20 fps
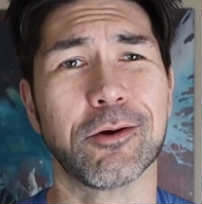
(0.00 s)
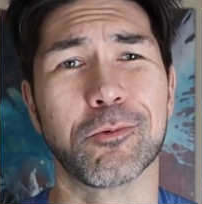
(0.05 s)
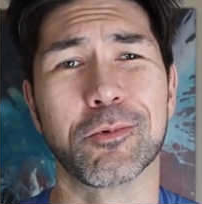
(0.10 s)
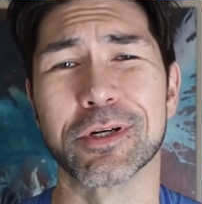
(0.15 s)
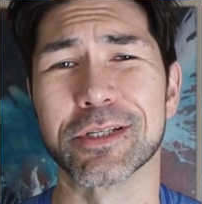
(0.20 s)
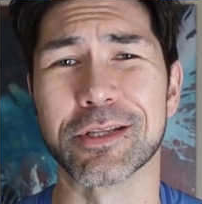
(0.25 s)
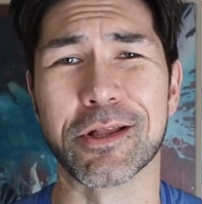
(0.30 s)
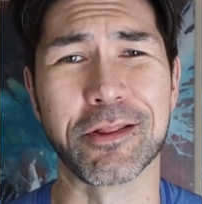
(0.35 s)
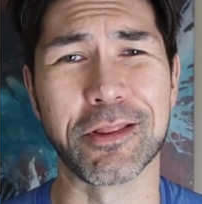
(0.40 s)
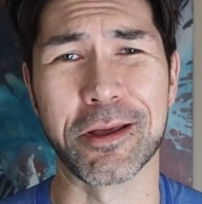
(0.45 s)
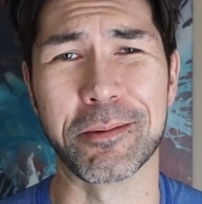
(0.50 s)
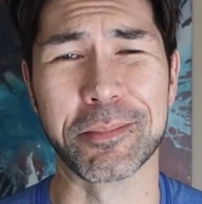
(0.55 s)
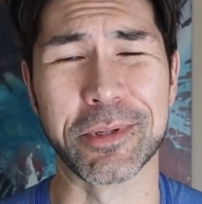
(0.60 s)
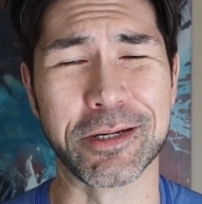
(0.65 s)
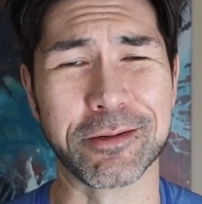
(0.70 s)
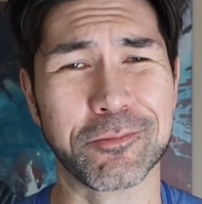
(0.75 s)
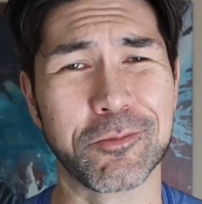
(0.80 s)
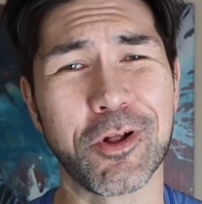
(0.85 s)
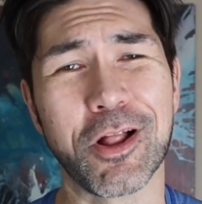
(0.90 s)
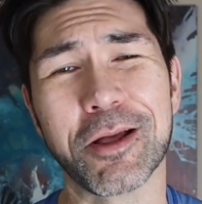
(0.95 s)
What does all that
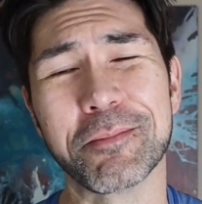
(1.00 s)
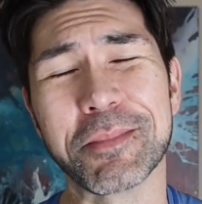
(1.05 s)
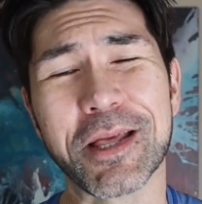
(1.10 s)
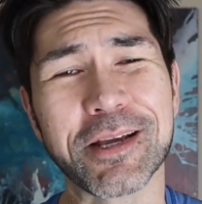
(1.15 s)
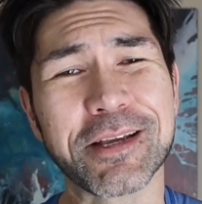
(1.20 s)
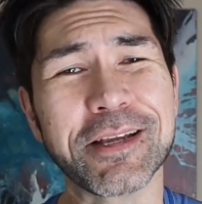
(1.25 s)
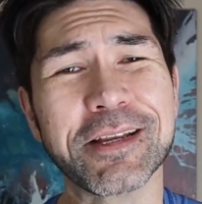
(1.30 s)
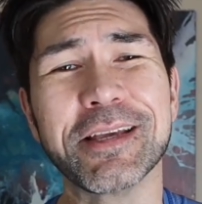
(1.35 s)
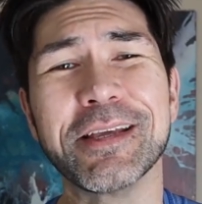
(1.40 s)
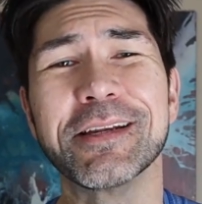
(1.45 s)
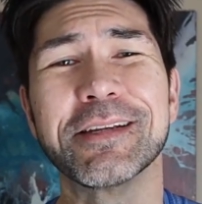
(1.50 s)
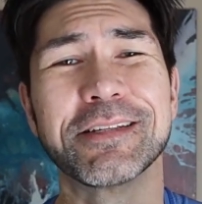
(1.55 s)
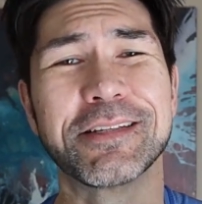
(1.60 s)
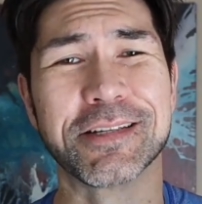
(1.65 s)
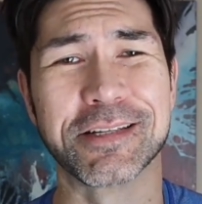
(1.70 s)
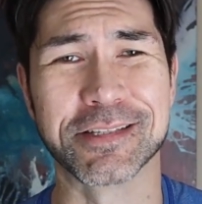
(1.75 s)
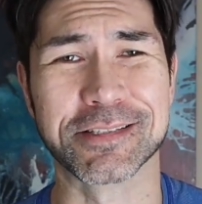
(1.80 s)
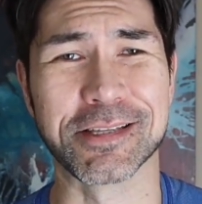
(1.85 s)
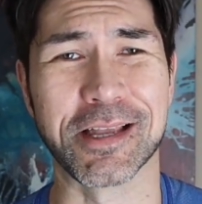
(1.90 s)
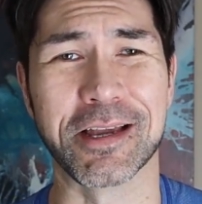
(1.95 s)
mean? Well, I'm not going to get
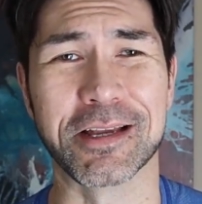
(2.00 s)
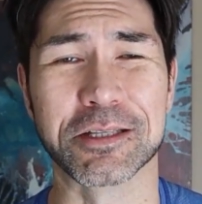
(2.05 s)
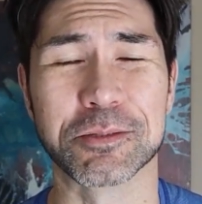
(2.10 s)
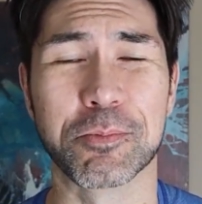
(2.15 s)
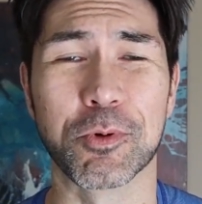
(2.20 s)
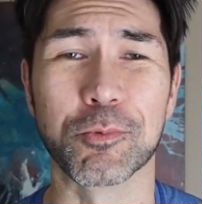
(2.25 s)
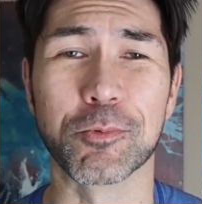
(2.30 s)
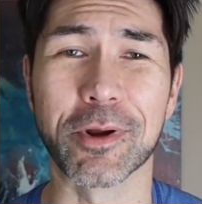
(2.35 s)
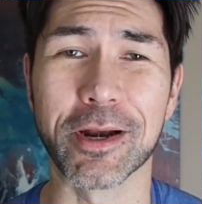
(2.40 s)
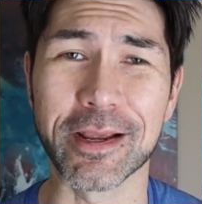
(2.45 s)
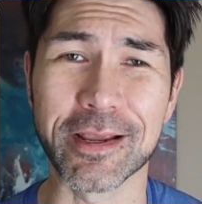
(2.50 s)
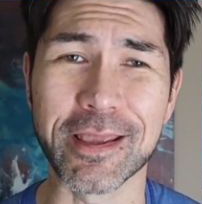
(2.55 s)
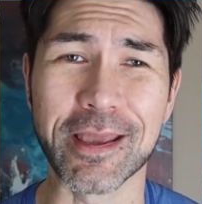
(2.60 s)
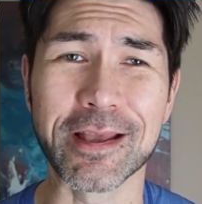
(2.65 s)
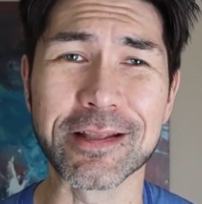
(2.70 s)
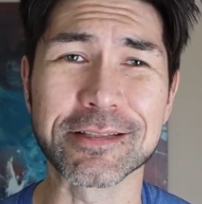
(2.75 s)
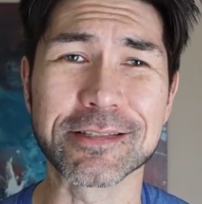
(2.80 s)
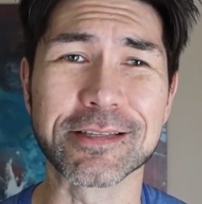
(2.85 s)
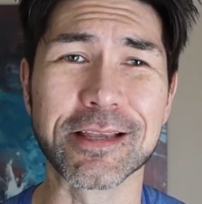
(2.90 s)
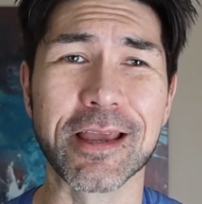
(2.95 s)
into the science, but what I
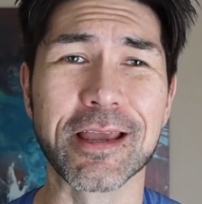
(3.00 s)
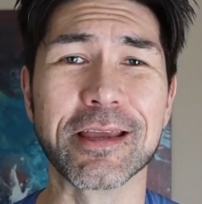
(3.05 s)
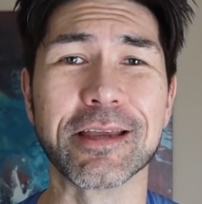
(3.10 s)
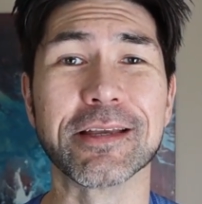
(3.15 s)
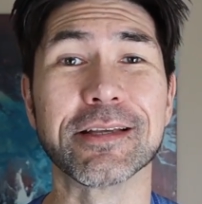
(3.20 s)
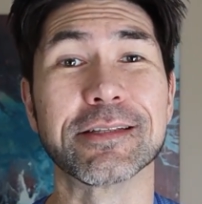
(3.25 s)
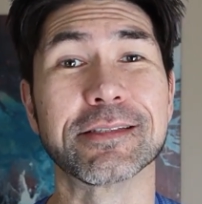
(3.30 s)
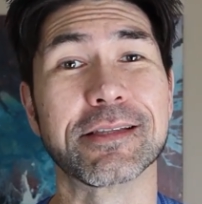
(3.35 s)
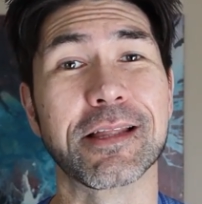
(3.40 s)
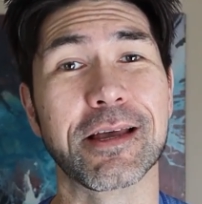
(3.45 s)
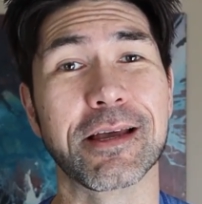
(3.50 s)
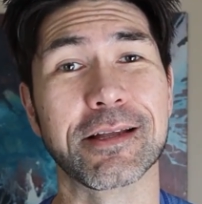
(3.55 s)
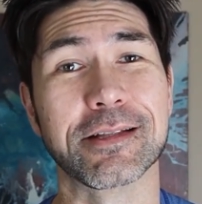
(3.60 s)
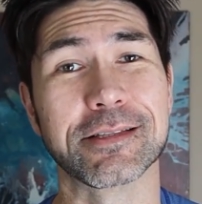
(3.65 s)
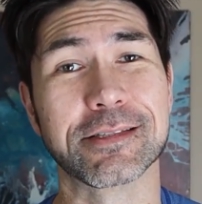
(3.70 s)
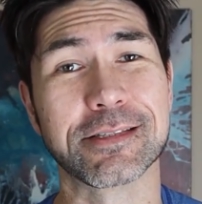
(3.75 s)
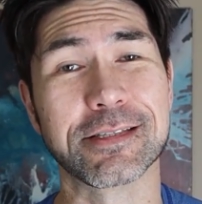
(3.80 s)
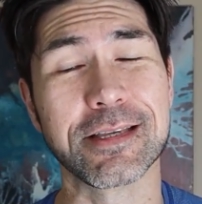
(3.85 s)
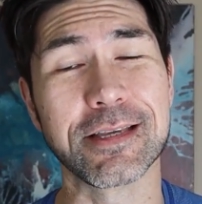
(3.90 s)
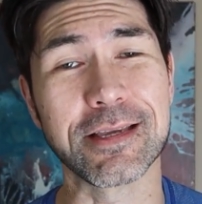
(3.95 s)
can say is
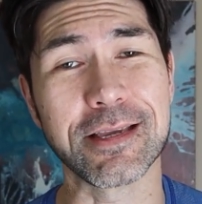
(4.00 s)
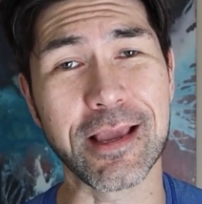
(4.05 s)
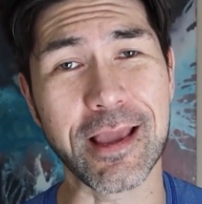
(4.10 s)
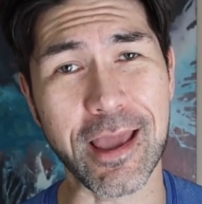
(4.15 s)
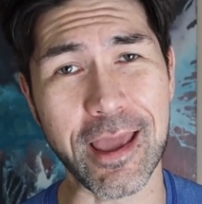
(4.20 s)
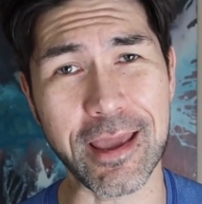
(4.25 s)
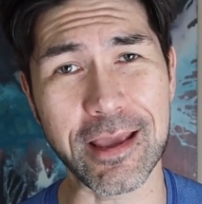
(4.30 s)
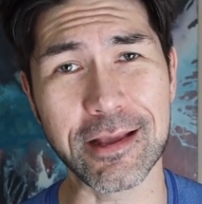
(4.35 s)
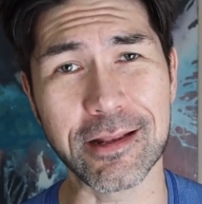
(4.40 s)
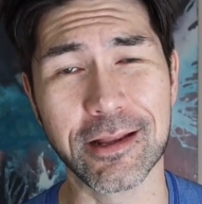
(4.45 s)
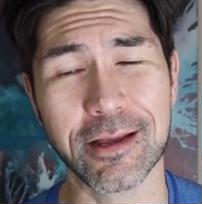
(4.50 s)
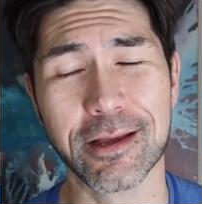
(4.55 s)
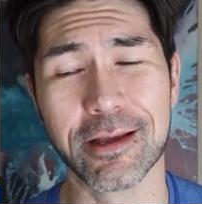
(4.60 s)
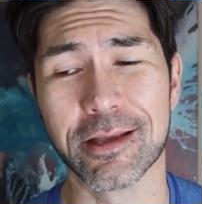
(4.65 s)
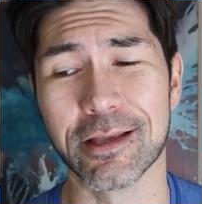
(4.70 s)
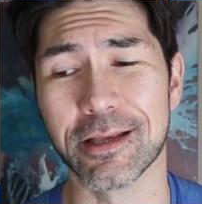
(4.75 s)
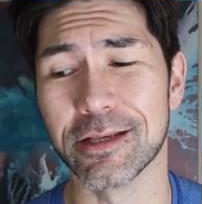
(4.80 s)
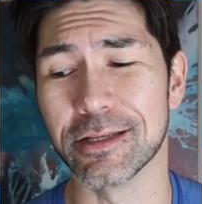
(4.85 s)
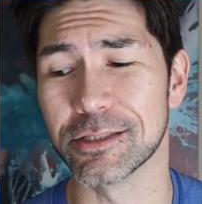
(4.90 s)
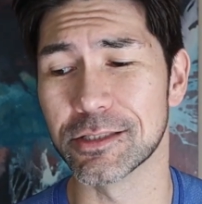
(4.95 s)
that C8
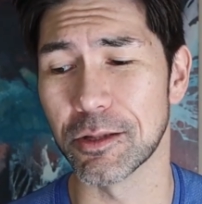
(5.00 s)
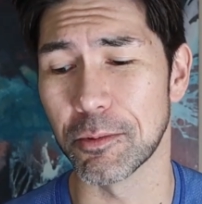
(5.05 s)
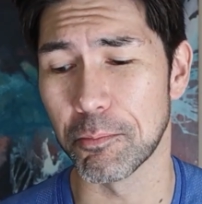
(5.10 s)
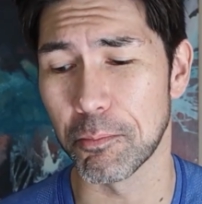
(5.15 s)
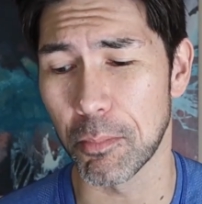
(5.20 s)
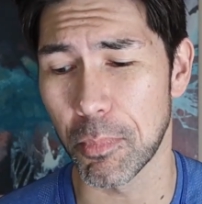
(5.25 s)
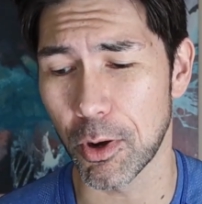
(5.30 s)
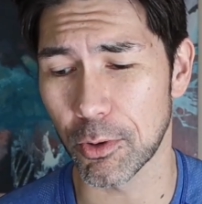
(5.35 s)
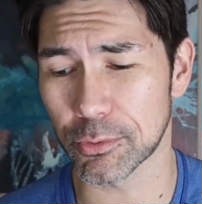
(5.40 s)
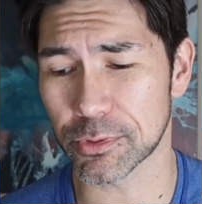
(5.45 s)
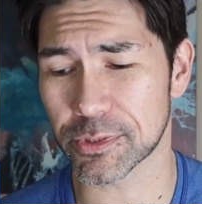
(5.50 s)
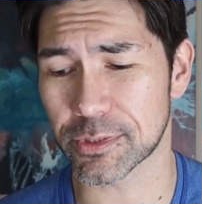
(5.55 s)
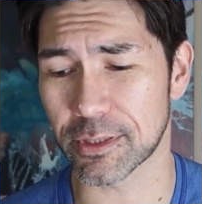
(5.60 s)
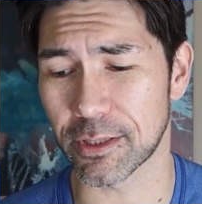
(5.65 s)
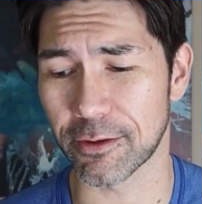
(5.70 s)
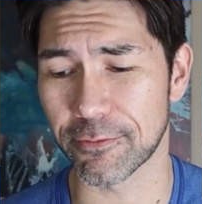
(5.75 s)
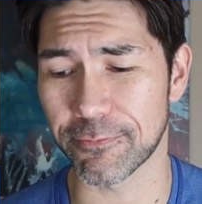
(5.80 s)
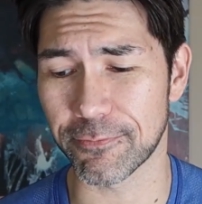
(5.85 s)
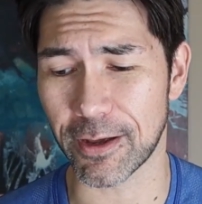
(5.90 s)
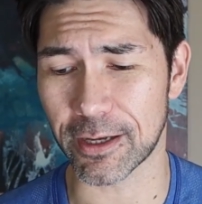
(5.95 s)
is the most
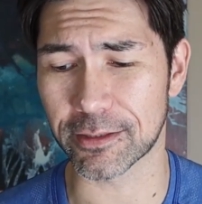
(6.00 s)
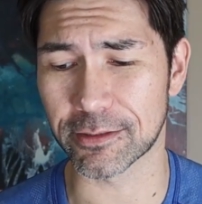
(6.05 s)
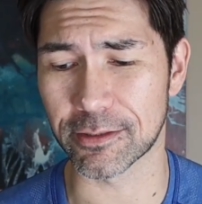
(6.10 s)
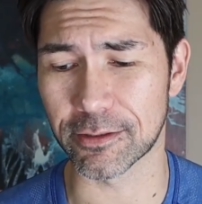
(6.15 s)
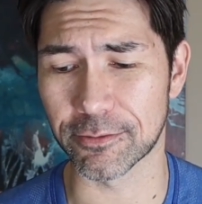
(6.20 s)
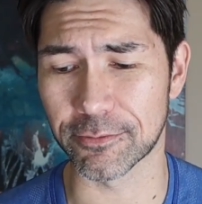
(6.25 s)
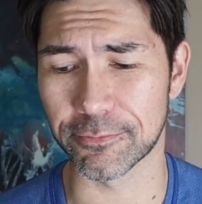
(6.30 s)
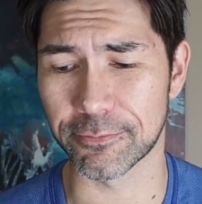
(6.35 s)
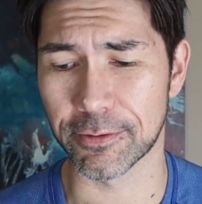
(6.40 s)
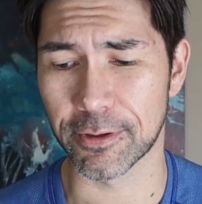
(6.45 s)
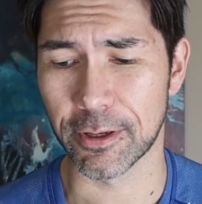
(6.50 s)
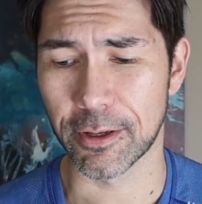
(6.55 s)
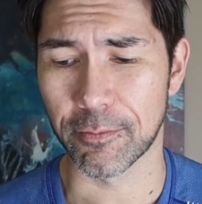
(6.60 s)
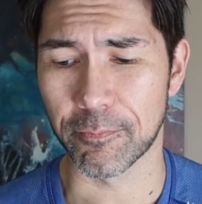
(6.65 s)
effective,